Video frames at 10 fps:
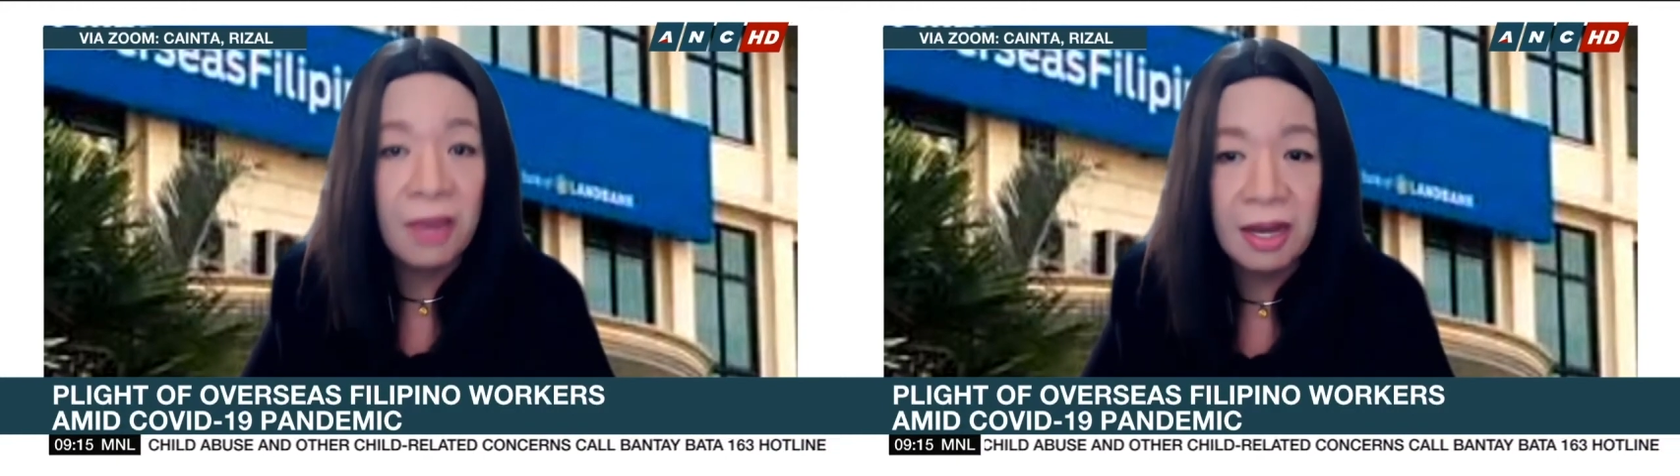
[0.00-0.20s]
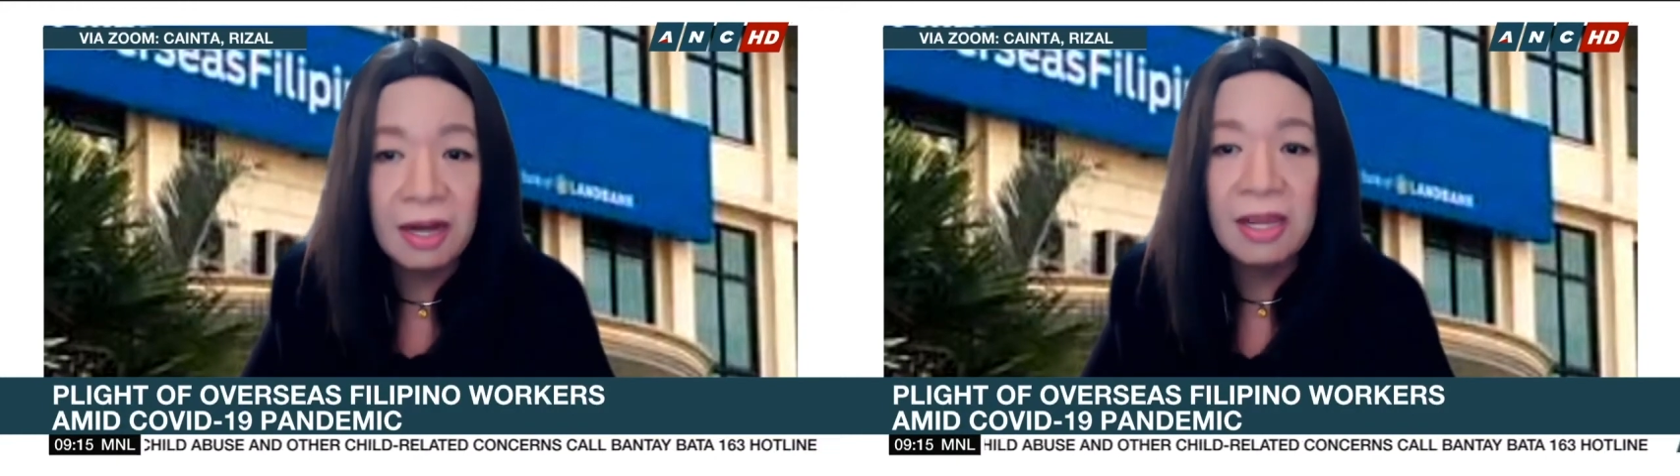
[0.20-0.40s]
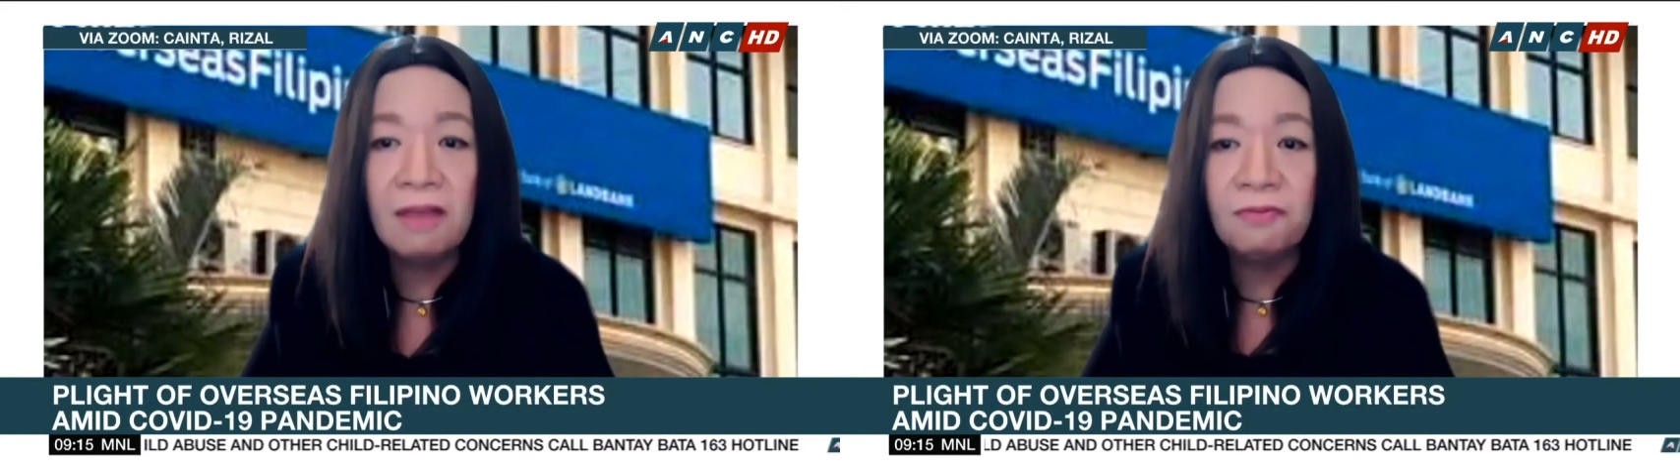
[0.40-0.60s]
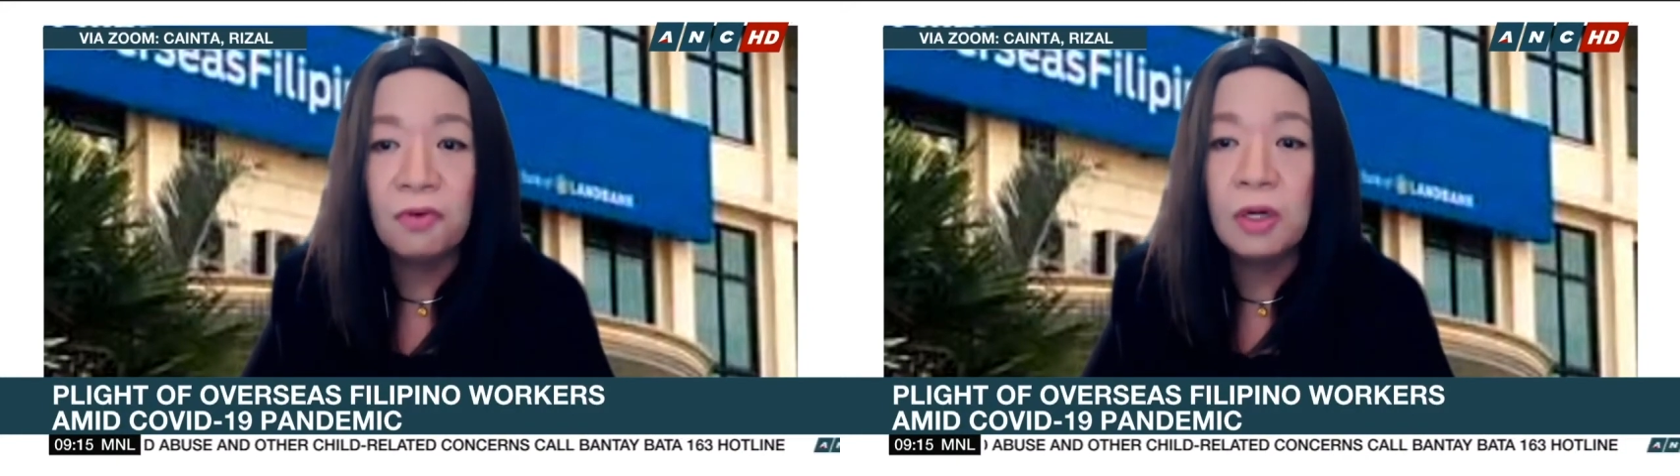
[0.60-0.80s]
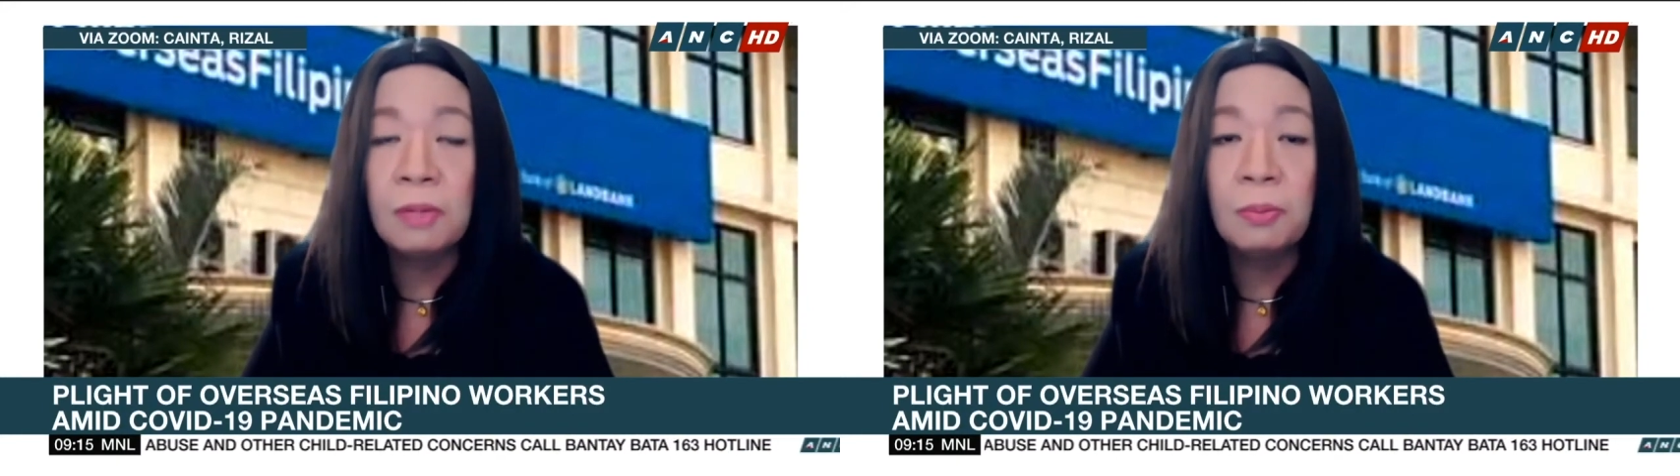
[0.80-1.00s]
very
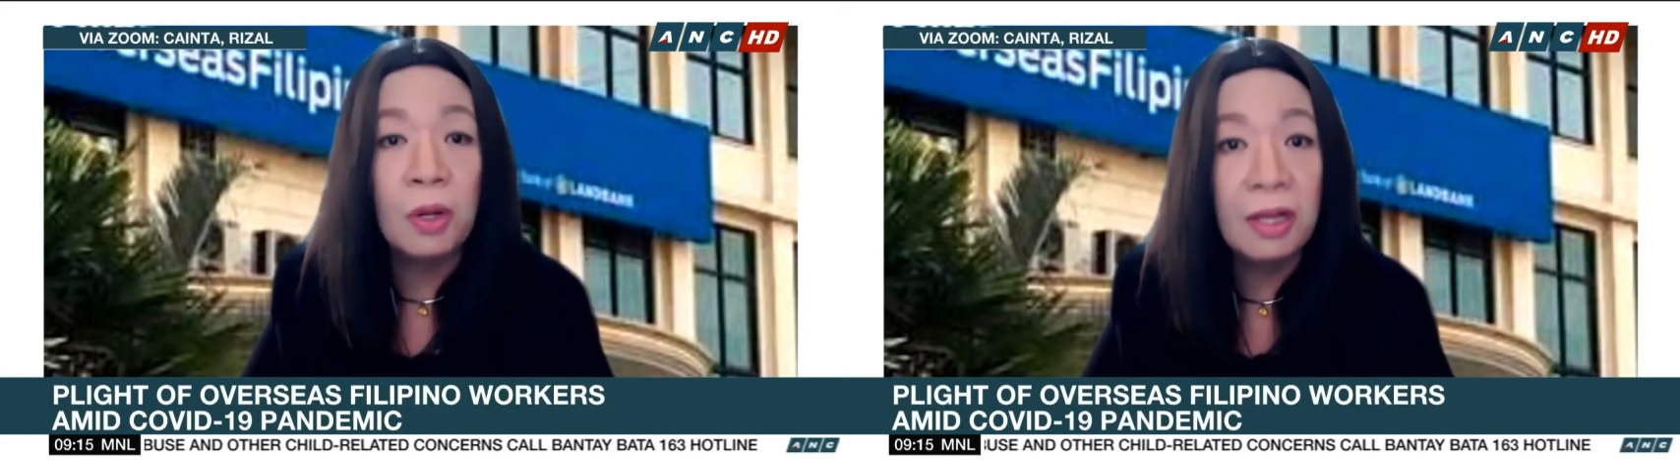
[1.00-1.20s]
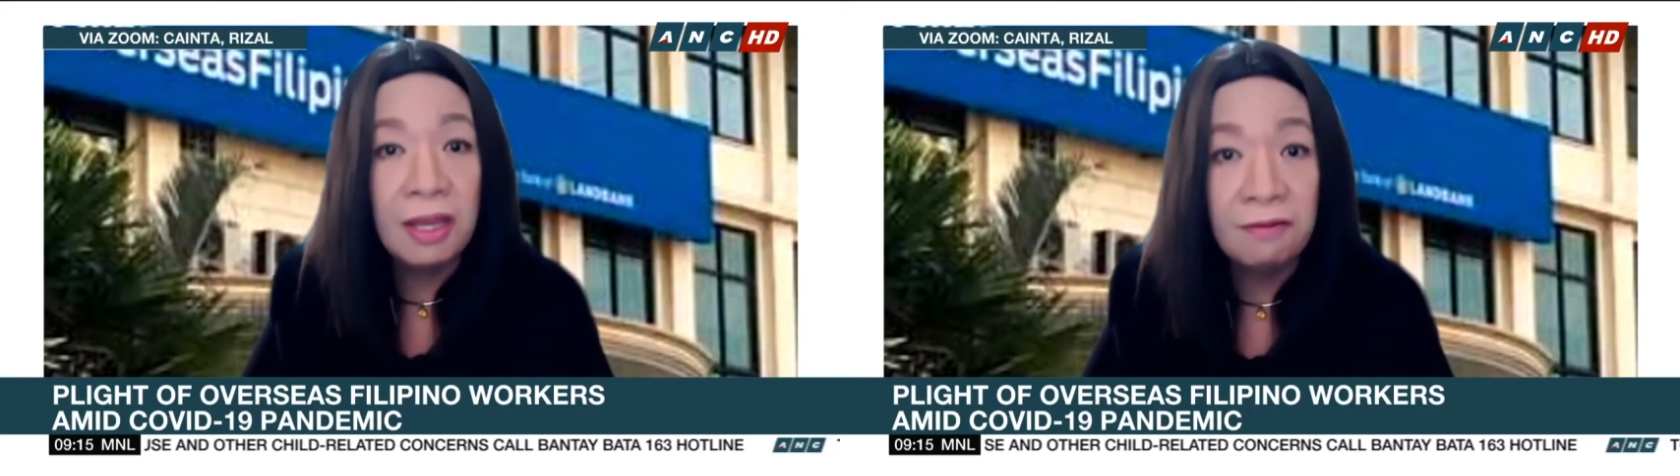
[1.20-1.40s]
affordable